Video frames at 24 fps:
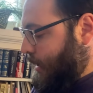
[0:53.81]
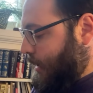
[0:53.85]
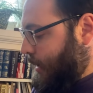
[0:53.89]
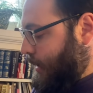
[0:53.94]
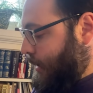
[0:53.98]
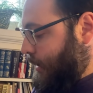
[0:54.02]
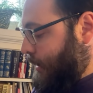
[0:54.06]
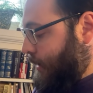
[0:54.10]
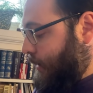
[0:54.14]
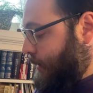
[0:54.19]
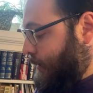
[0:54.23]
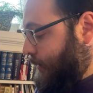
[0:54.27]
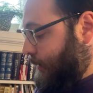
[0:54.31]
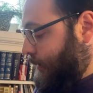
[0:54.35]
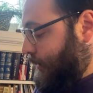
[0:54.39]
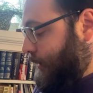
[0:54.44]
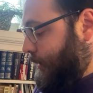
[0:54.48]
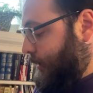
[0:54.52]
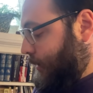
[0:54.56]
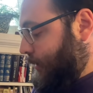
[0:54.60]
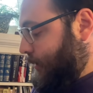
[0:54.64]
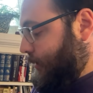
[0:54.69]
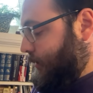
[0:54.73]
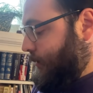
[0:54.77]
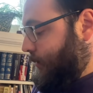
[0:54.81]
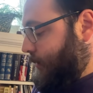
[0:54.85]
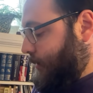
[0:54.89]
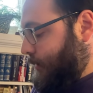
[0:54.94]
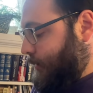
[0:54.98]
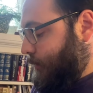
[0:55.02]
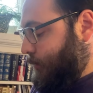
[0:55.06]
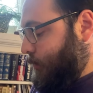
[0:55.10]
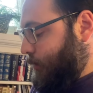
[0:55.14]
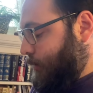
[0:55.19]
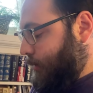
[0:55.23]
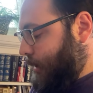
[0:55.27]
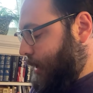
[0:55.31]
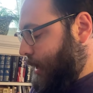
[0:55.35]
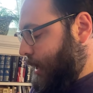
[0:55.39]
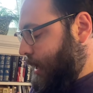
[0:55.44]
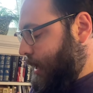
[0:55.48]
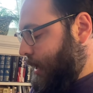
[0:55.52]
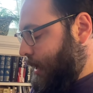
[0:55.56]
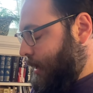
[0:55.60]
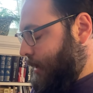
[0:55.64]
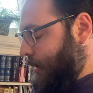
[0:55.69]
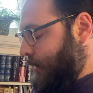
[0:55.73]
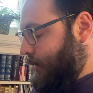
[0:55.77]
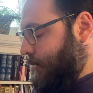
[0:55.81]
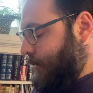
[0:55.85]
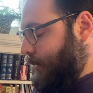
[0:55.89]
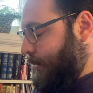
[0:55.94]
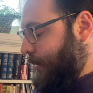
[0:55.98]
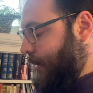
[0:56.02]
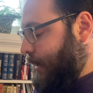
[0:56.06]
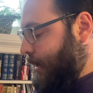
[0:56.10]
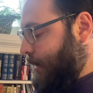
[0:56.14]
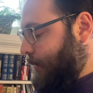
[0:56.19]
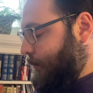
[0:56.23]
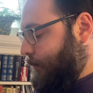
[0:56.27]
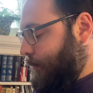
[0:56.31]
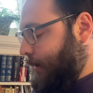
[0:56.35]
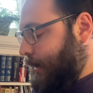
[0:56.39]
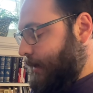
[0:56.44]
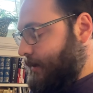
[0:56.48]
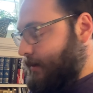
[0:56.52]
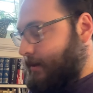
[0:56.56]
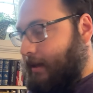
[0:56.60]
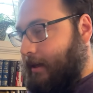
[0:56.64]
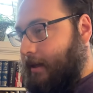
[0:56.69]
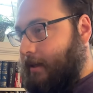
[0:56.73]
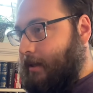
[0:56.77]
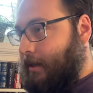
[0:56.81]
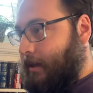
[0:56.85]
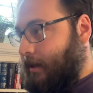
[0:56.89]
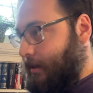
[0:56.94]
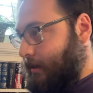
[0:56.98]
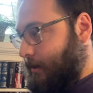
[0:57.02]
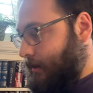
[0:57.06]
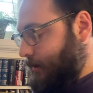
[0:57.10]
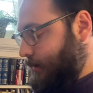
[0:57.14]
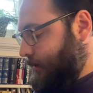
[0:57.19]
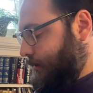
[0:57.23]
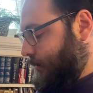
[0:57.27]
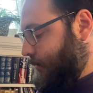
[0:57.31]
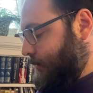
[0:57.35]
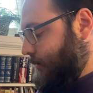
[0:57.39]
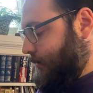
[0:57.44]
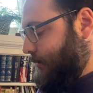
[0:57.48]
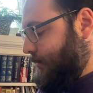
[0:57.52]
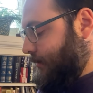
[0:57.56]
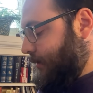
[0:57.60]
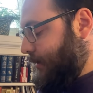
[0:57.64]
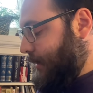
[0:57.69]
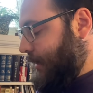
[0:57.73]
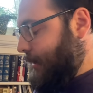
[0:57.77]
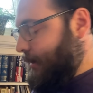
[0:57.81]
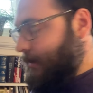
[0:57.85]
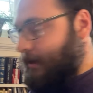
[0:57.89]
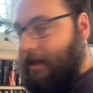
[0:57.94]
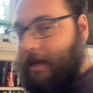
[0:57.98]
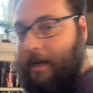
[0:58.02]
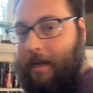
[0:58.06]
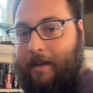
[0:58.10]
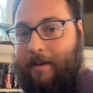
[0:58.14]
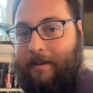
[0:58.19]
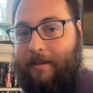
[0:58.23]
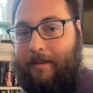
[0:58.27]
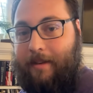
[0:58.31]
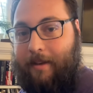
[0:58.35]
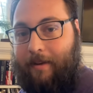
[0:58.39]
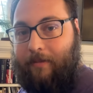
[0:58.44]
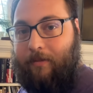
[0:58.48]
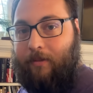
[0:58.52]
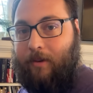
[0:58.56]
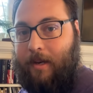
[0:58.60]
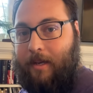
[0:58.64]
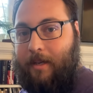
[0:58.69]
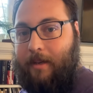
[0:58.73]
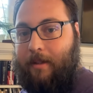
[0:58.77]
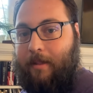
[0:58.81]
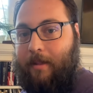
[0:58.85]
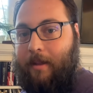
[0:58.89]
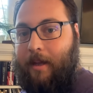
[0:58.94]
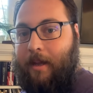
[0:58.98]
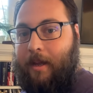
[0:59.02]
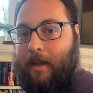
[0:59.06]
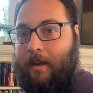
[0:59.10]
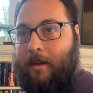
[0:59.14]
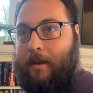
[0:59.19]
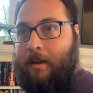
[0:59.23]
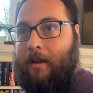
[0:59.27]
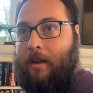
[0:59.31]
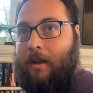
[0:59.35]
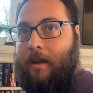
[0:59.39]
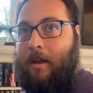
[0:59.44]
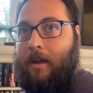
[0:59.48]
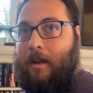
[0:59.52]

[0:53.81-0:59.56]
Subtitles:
Uh, and that makes it slightly different than